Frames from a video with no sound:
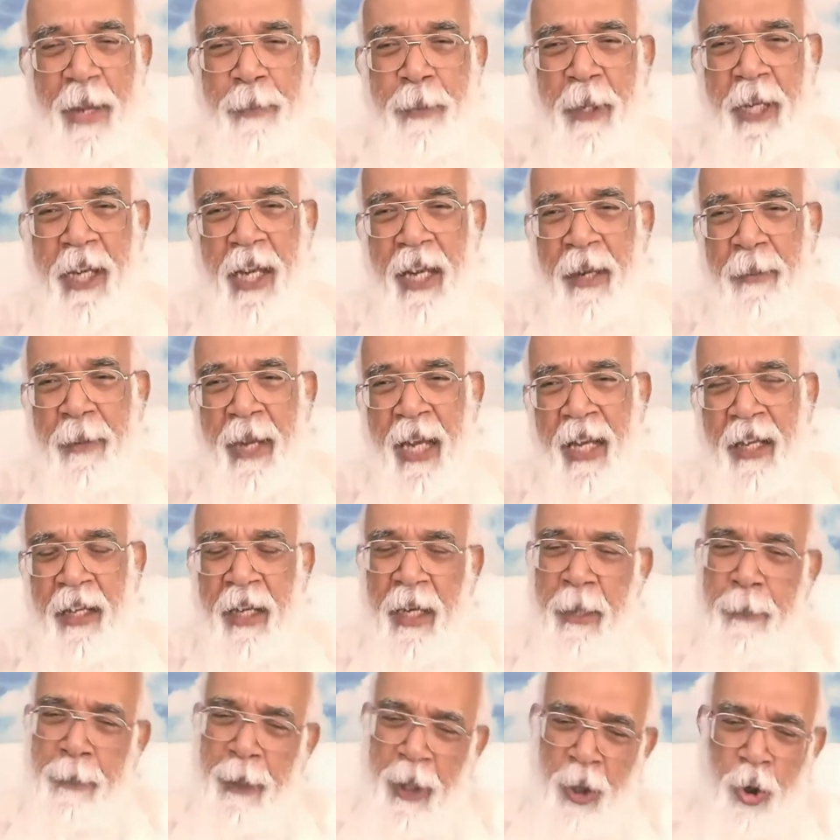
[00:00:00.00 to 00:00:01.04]
You know, I
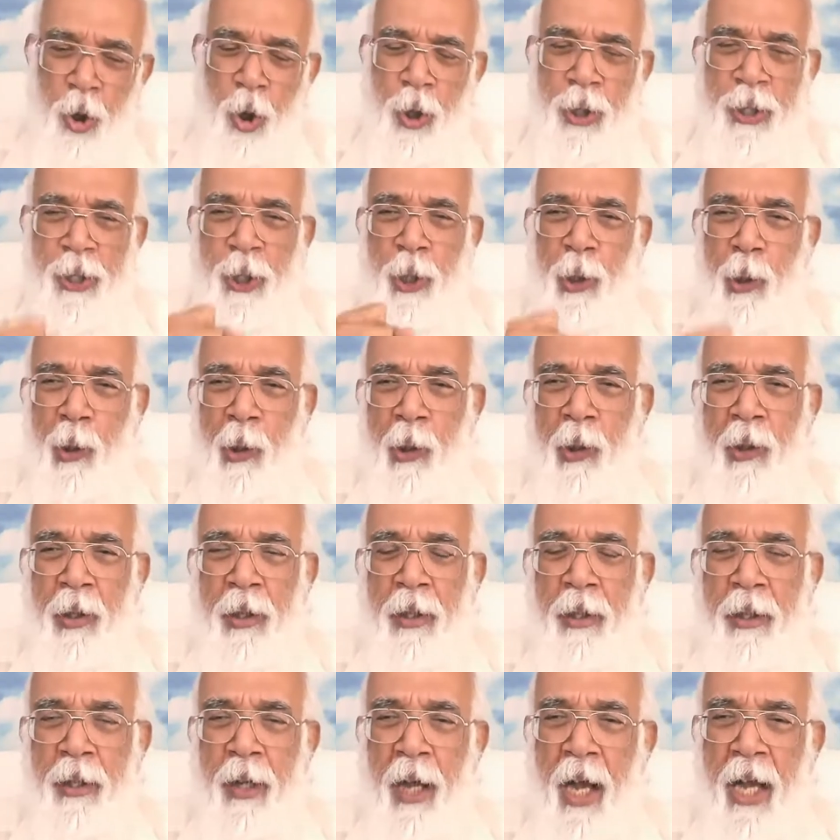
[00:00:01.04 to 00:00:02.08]
became angry because, you
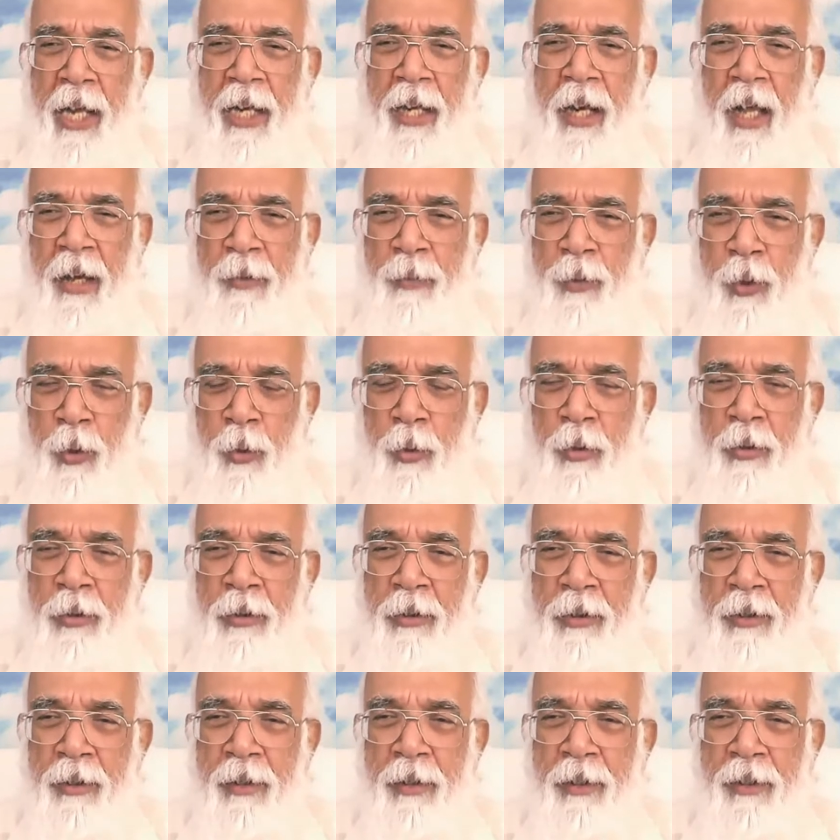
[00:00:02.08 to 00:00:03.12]
know, I love
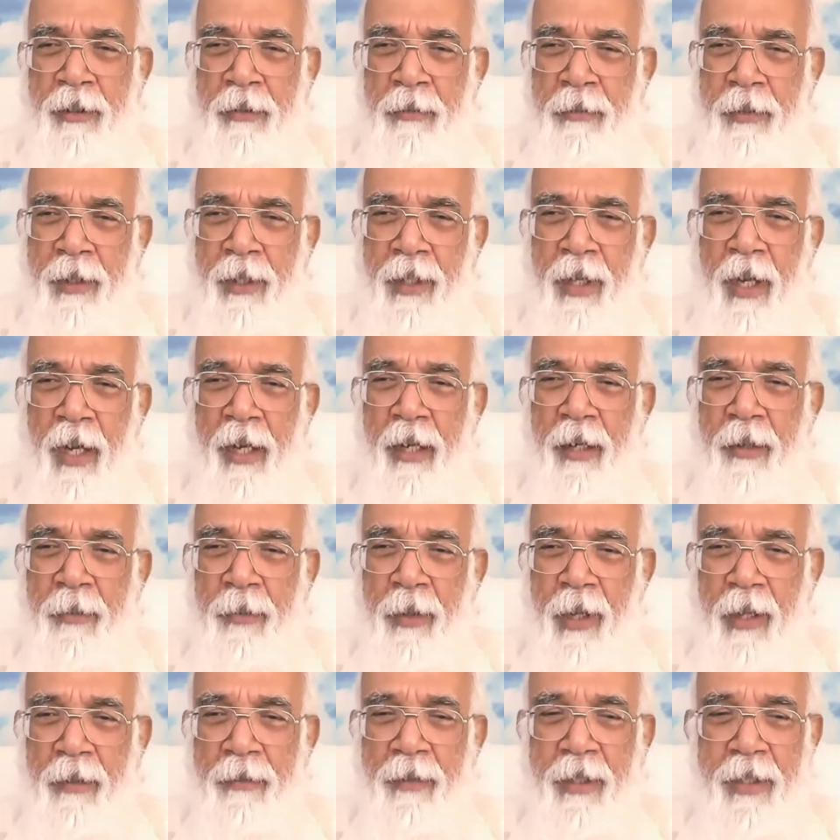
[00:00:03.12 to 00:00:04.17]
you. What
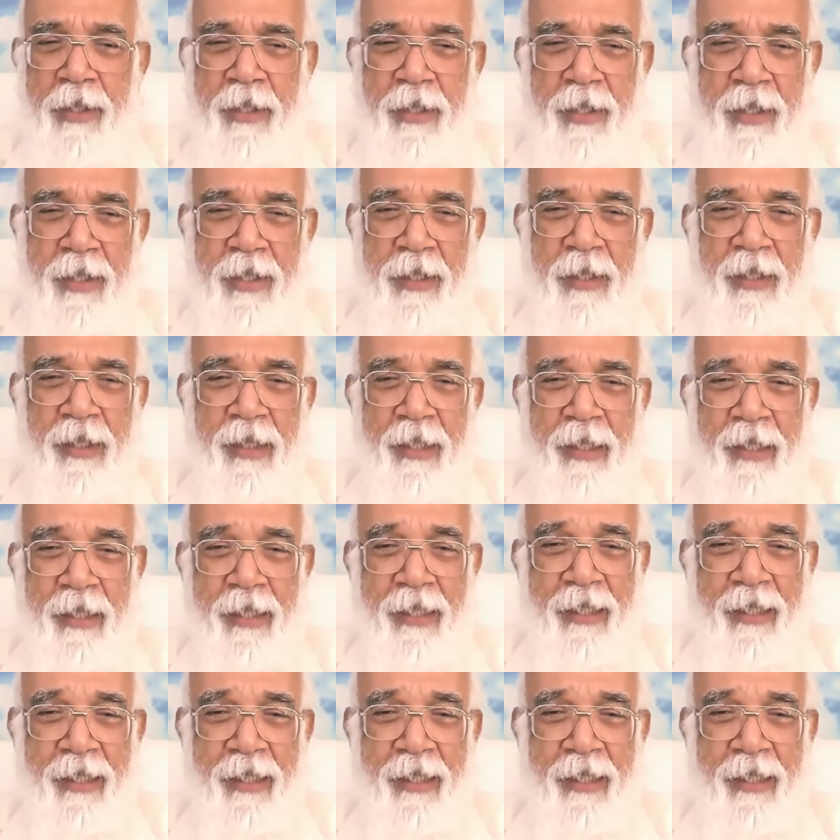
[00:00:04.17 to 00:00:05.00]
kind of love this is?